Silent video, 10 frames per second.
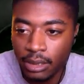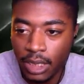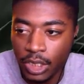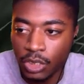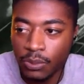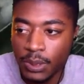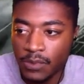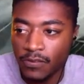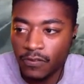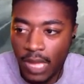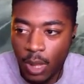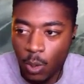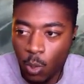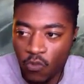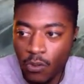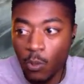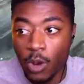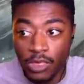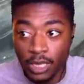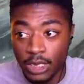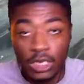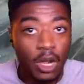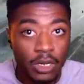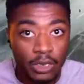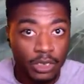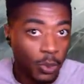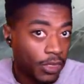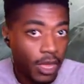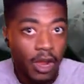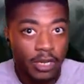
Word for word: in terms of from where they started to where they are